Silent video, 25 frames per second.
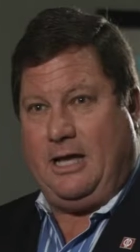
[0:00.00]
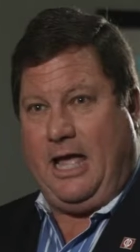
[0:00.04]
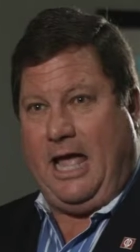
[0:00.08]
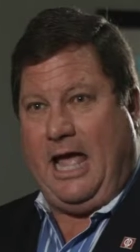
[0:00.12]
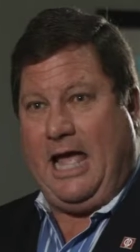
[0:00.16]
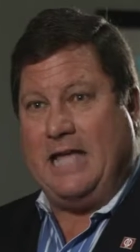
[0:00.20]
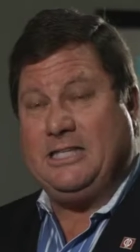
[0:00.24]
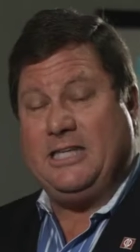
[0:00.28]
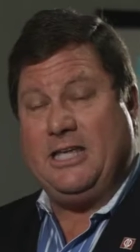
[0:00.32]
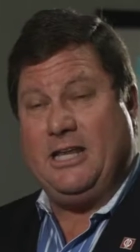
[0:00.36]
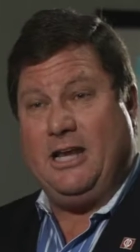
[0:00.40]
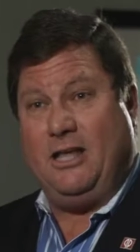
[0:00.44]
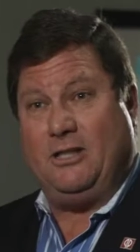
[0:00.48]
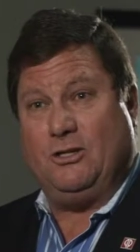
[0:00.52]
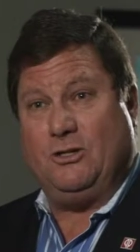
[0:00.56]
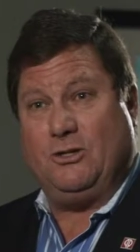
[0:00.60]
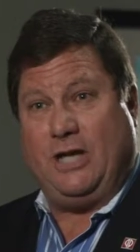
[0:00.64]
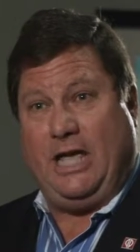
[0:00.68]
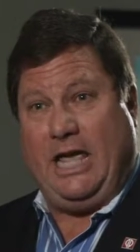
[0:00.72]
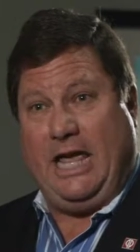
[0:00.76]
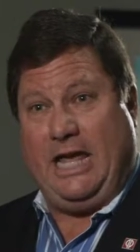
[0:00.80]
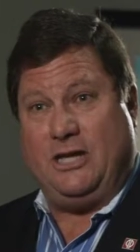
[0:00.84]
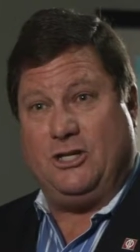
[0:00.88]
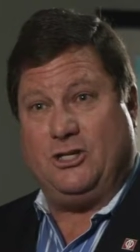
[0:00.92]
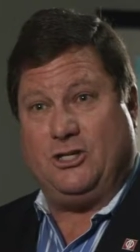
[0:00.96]
Asset
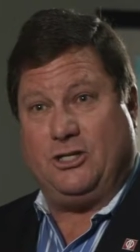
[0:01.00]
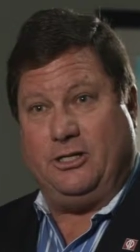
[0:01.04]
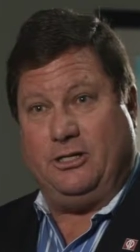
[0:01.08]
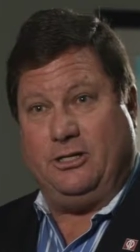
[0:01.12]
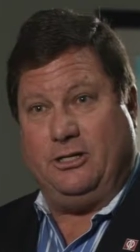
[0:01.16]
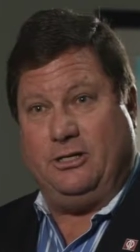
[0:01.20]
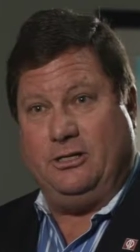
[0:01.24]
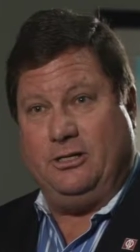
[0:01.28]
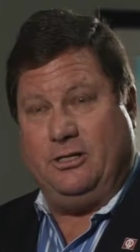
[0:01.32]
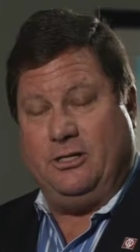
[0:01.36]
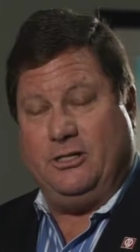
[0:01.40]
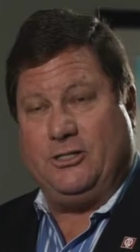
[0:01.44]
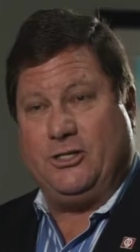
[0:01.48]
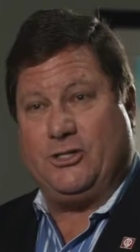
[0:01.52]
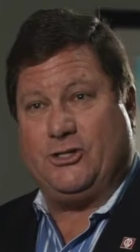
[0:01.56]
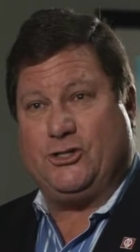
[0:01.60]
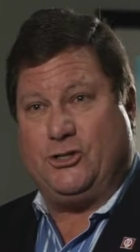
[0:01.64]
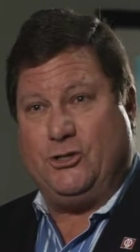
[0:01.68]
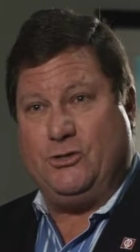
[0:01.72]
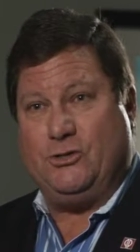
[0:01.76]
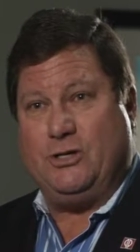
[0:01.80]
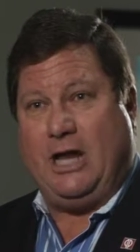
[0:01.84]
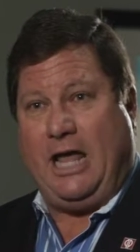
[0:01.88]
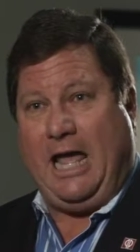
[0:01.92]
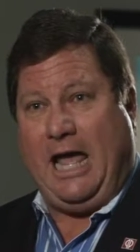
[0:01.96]
allocation to
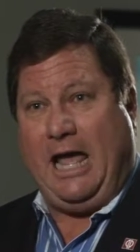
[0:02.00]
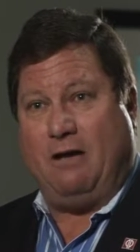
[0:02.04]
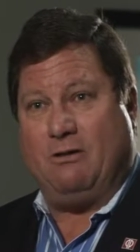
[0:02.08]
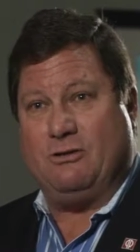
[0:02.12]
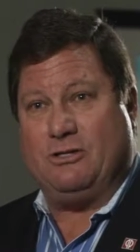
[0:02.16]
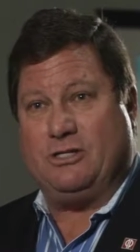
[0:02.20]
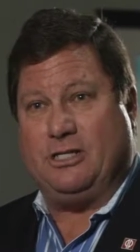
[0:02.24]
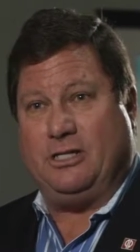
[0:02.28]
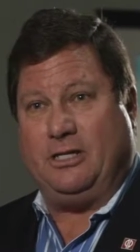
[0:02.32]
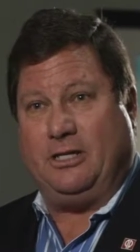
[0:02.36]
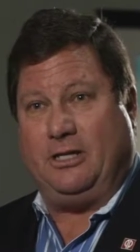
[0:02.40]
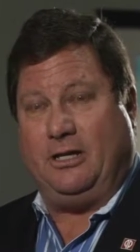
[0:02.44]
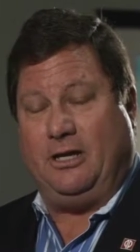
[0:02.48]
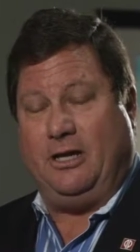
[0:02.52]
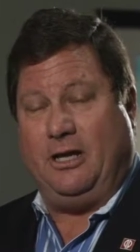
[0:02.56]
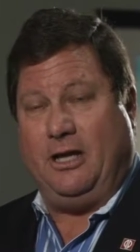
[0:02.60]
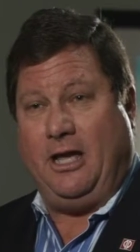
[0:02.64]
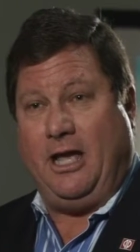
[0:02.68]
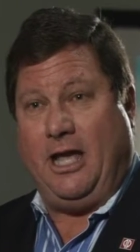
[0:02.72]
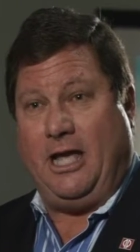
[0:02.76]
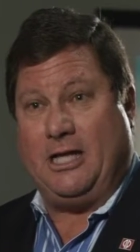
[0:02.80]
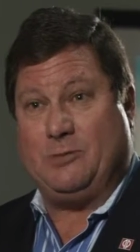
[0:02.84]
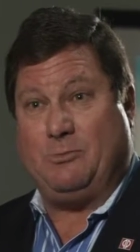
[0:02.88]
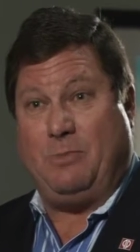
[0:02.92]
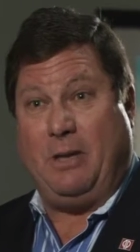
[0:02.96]
student housing
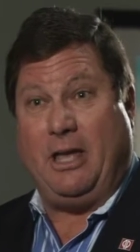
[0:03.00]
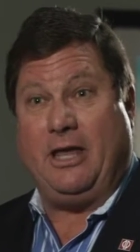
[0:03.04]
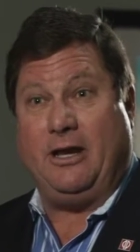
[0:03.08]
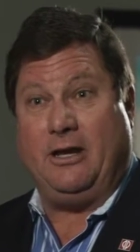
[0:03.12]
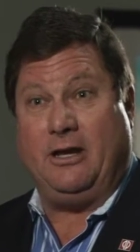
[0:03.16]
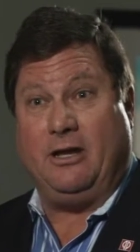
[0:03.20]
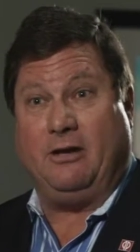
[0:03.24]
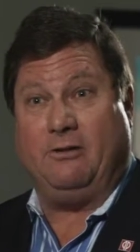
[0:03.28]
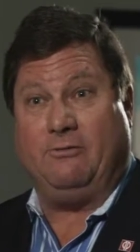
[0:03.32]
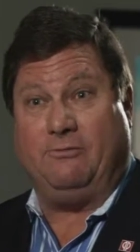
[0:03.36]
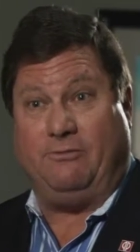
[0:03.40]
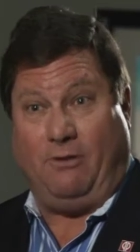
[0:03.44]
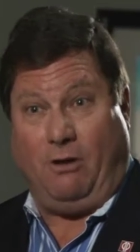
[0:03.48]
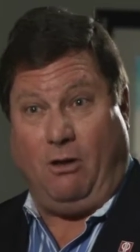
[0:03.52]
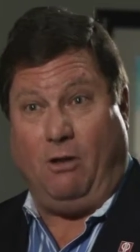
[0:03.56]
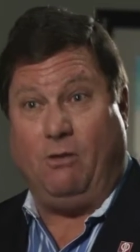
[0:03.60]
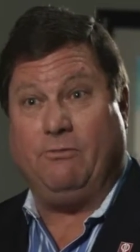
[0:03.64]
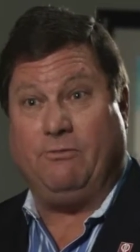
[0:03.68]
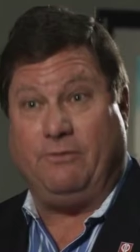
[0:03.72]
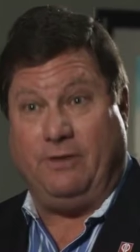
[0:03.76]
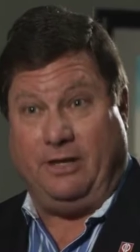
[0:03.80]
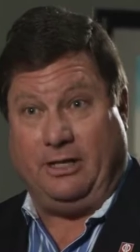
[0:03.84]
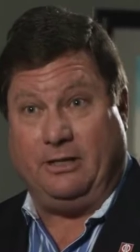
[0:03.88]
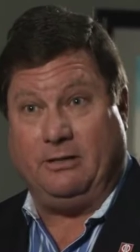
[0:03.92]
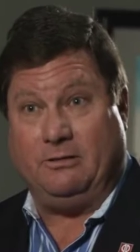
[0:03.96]
has been
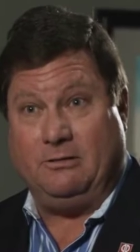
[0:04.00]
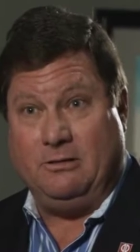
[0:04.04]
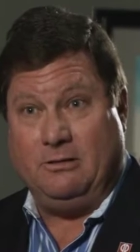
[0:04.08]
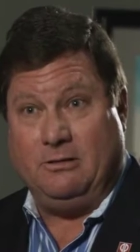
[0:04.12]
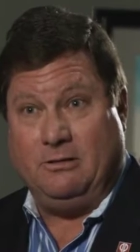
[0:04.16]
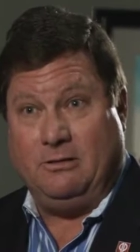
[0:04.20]
evolving.